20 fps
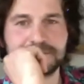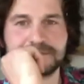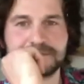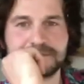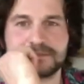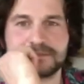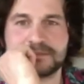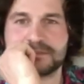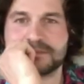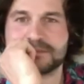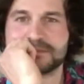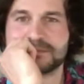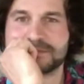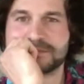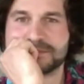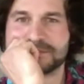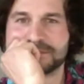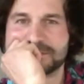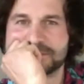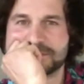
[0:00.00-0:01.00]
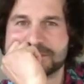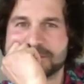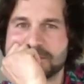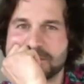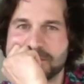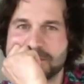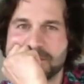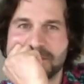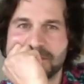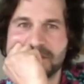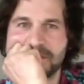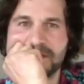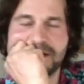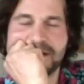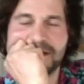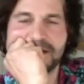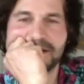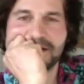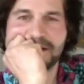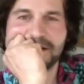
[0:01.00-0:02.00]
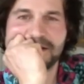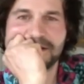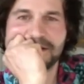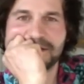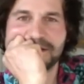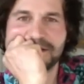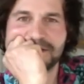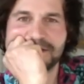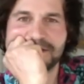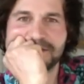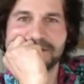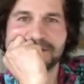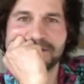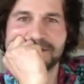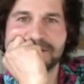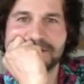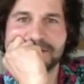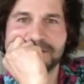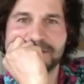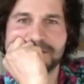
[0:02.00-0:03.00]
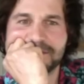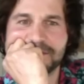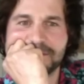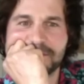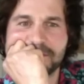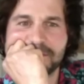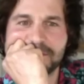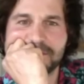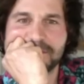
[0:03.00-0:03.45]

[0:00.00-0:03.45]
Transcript: [no speech]